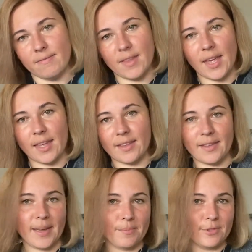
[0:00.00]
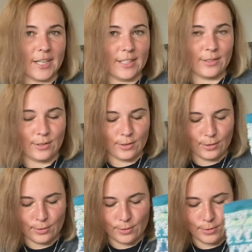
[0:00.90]
and I'm ready to
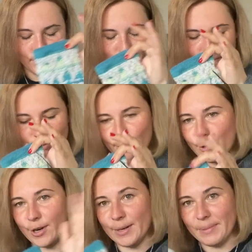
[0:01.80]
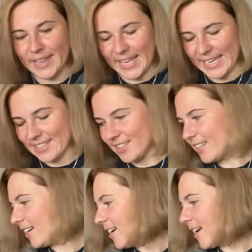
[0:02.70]
do more, but later.
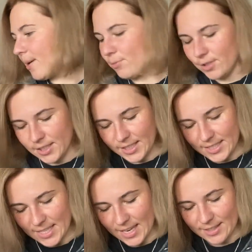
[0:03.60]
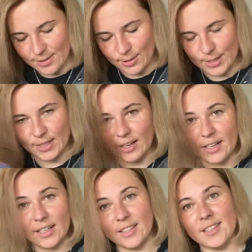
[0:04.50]
I'm really excited to
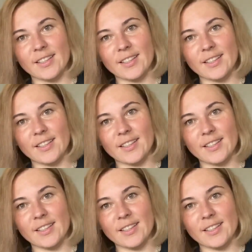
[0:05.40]
start